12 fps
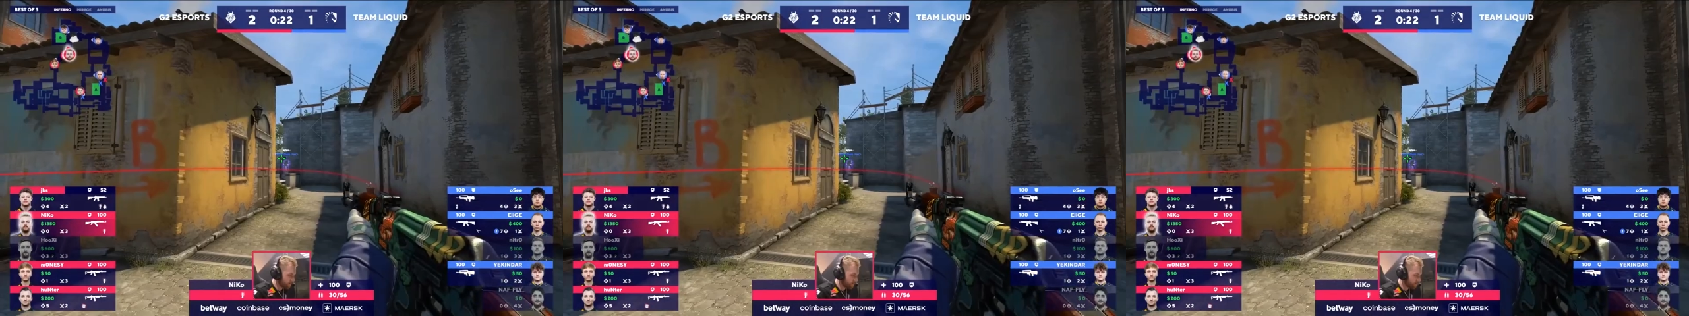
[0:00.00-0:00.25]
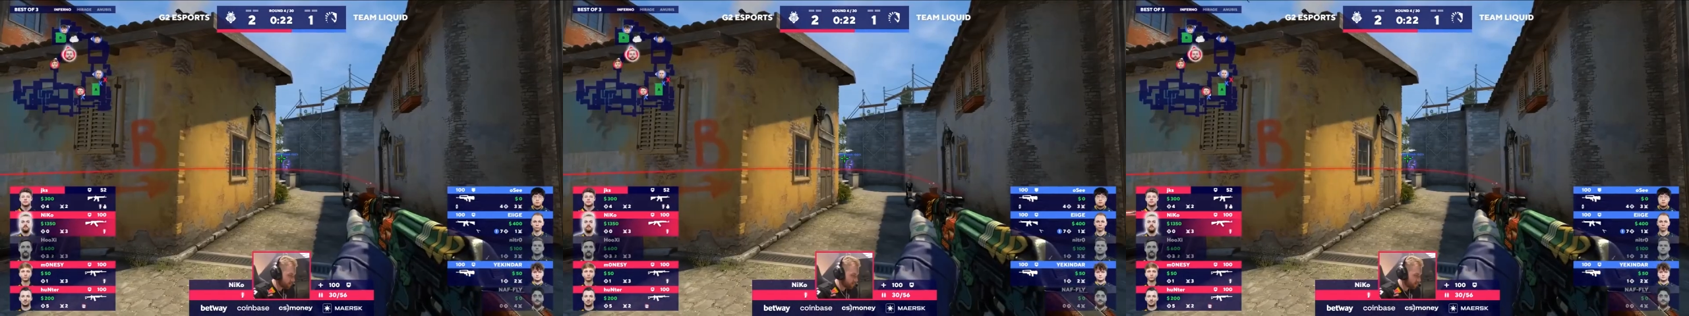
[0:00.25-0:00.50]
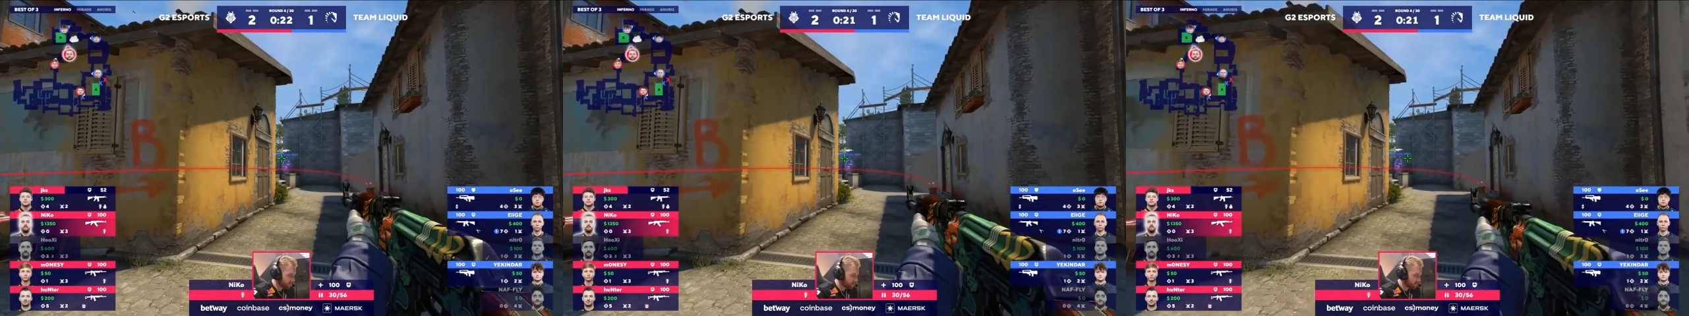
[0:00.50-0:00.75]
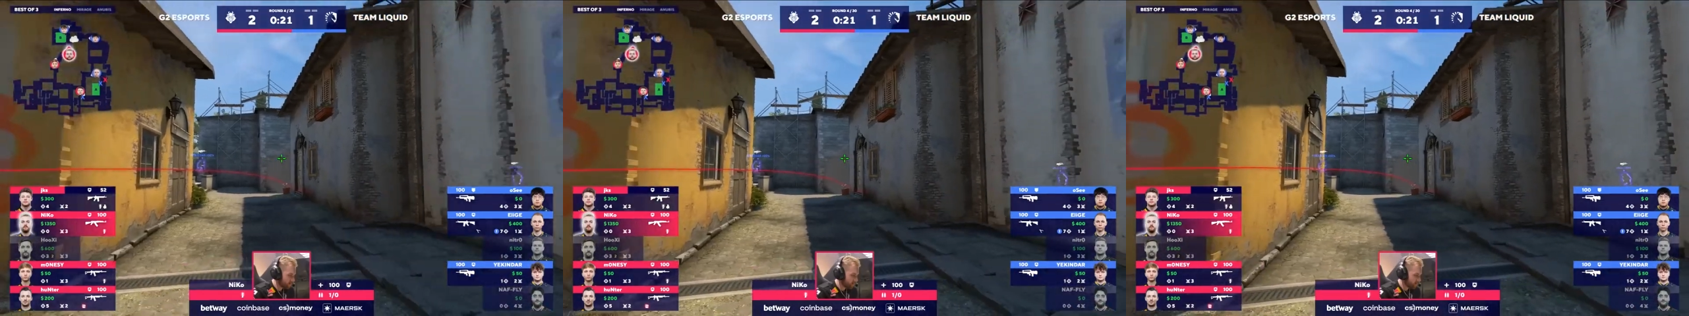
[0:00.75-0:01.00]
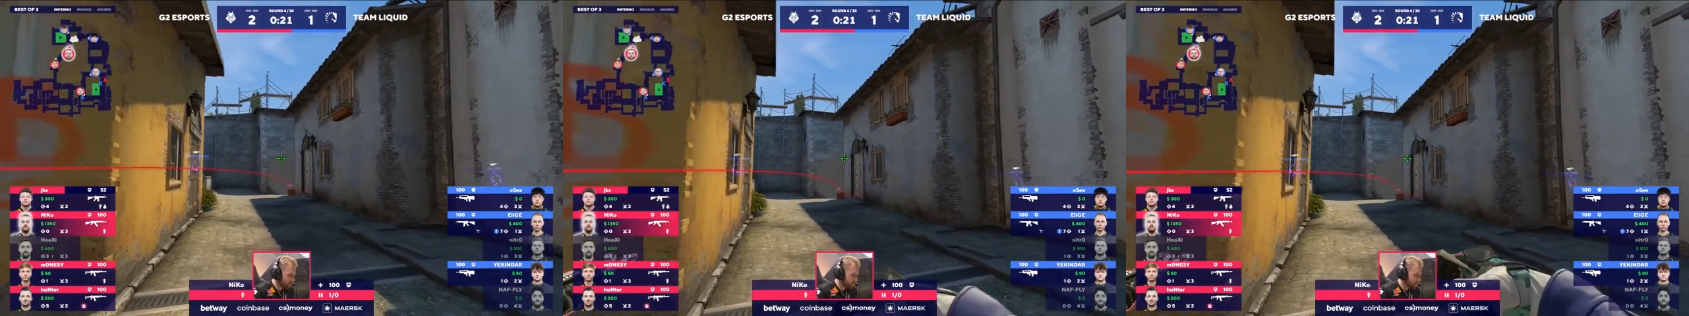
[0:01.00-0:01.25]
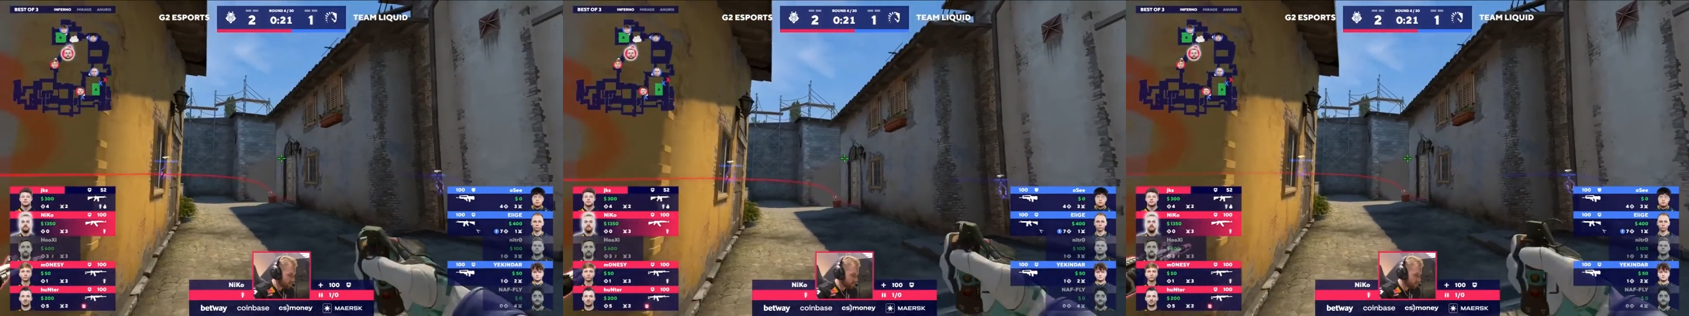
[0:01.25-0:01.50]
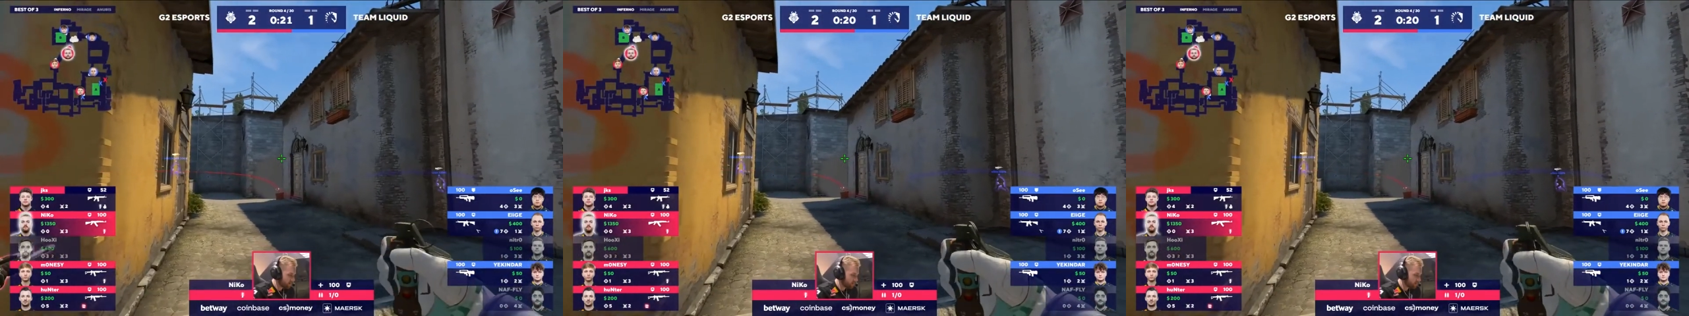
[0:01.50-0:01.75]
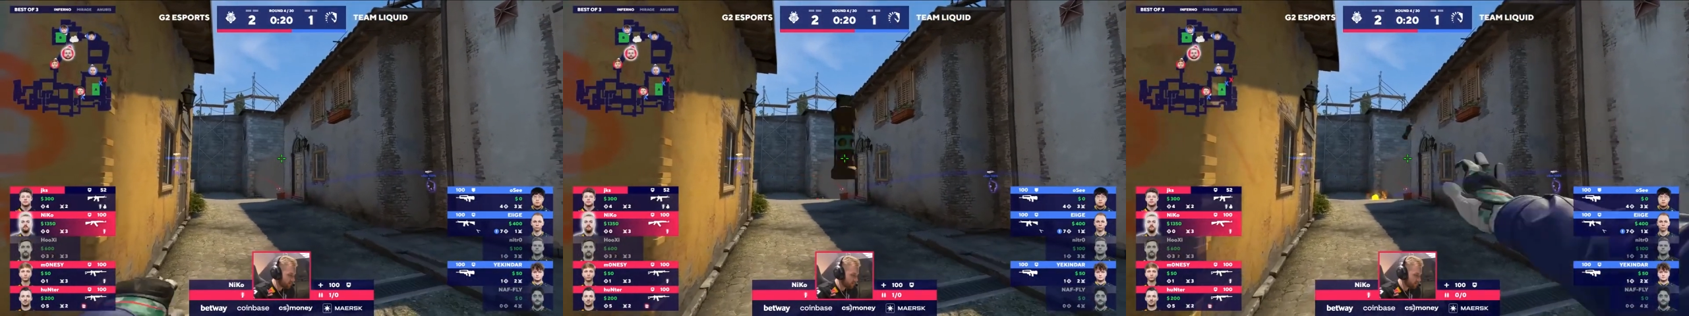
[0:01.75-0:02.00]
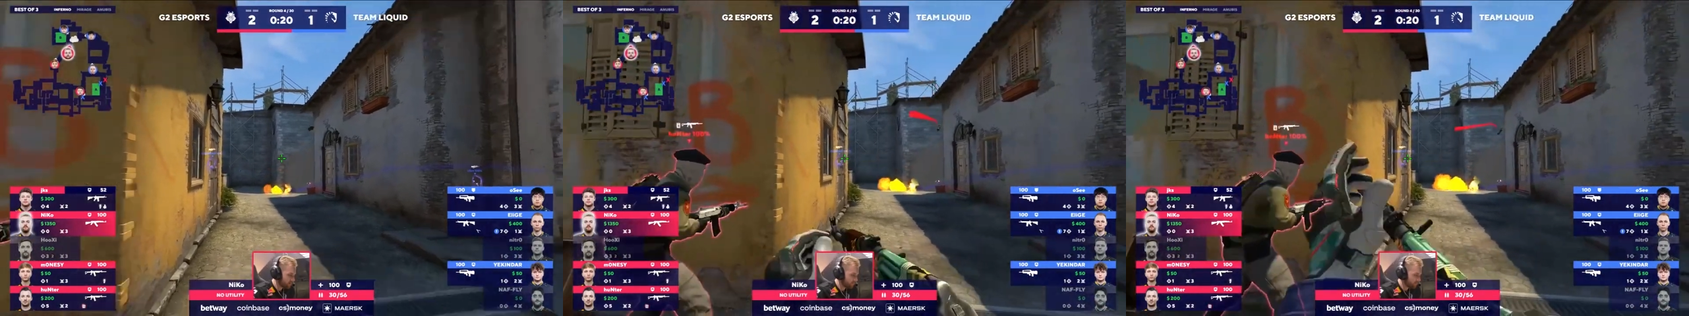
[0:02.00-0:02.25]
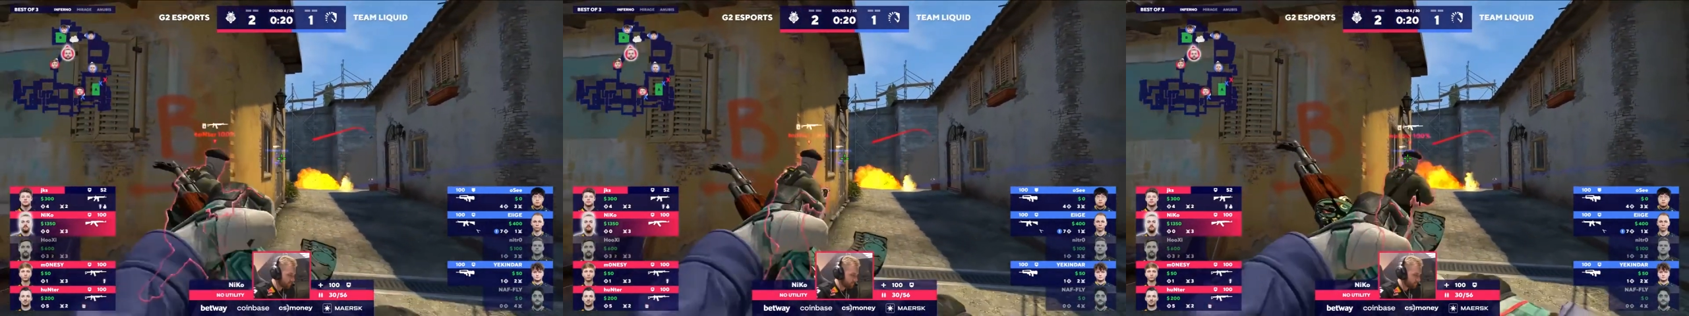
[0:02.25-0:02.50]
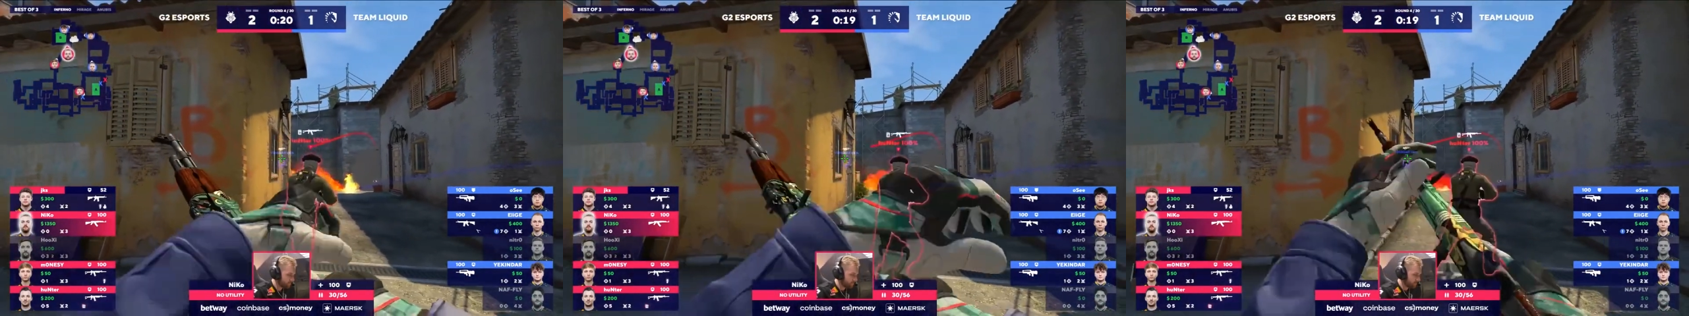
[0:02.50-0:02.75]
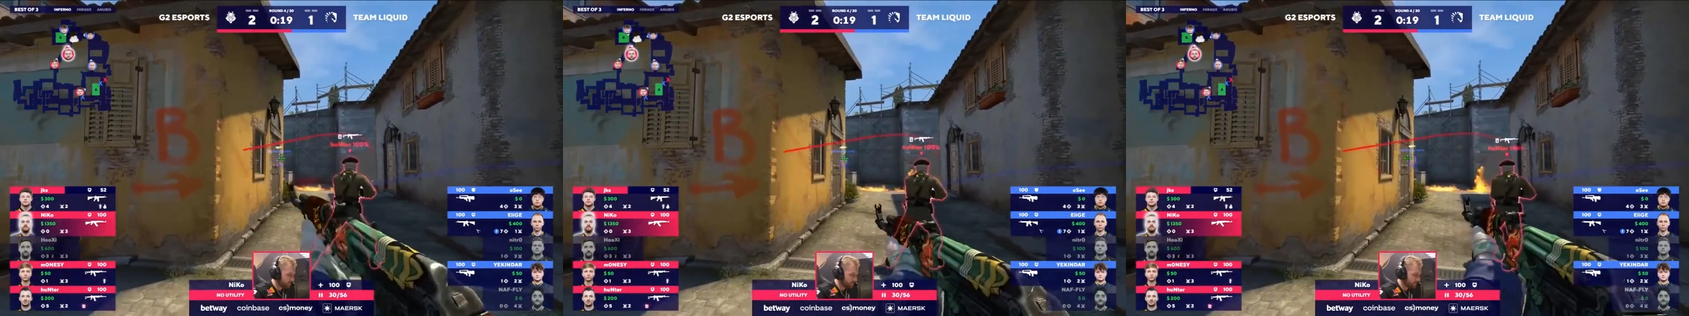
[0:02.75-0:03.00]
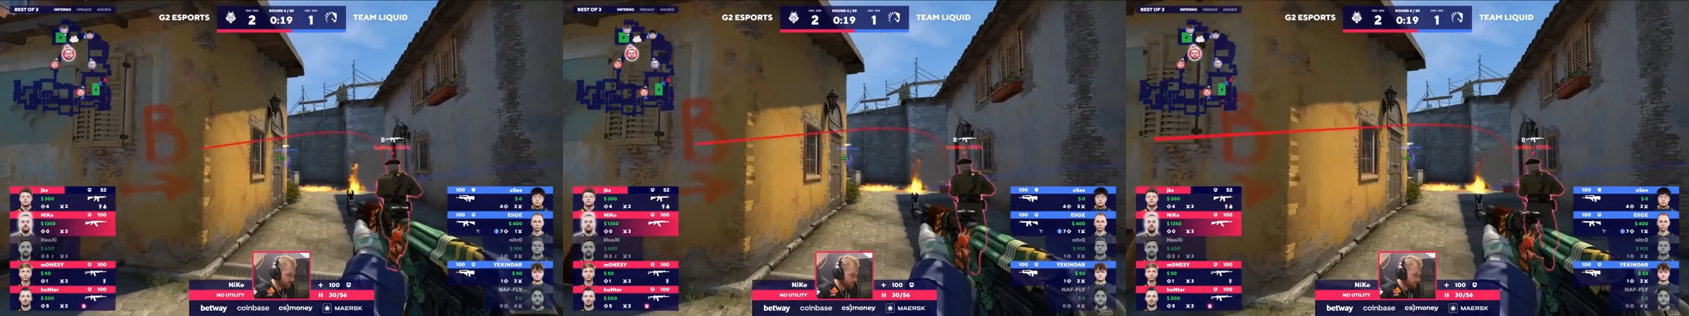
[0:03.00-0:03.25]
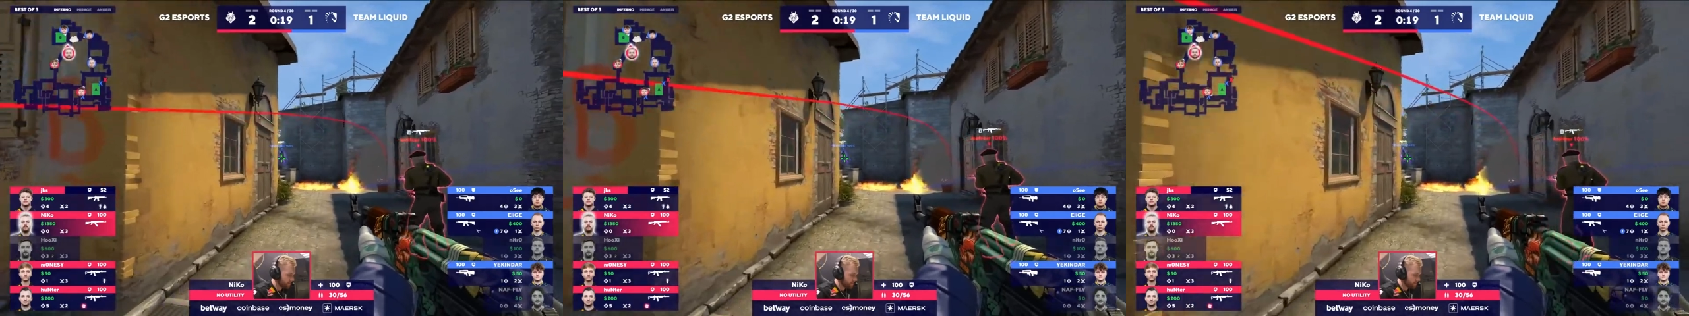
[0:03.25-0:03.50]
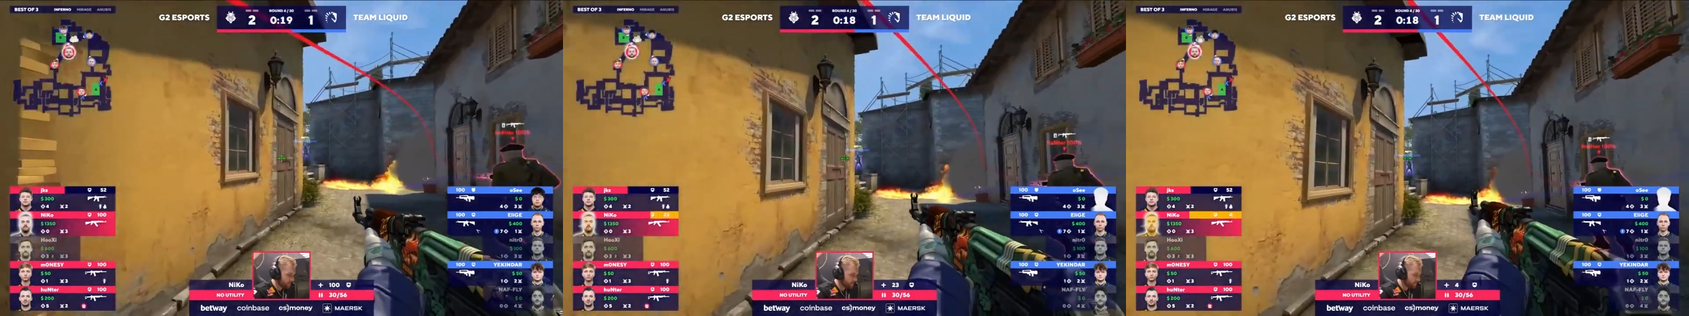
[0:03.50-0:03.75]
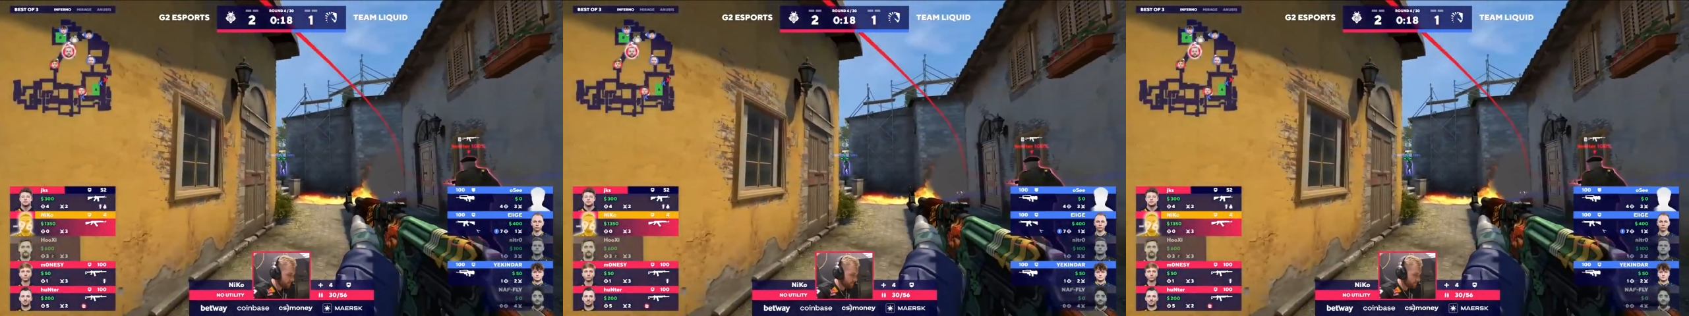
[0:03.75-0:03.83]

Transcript: [unreadable: no face in view]